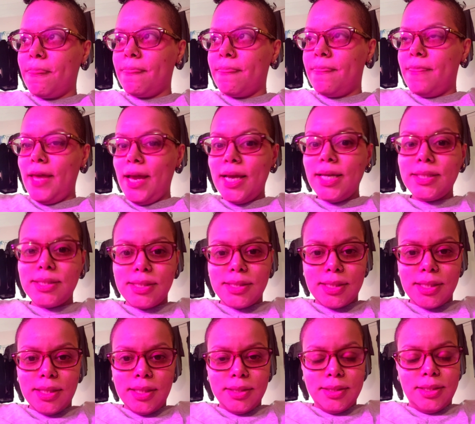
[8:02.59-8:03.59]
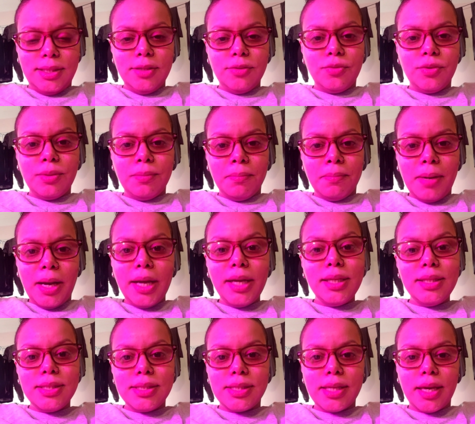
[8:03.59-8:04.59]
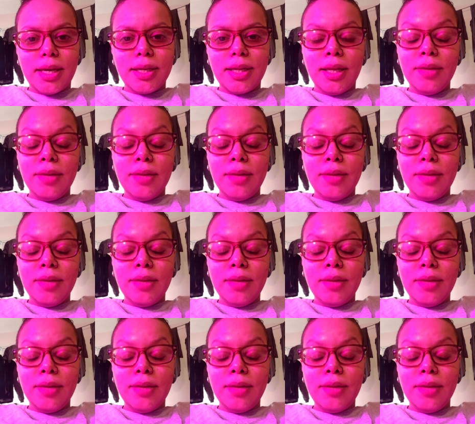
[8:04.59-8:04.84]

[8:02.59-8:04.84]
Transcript: that's a different mindset.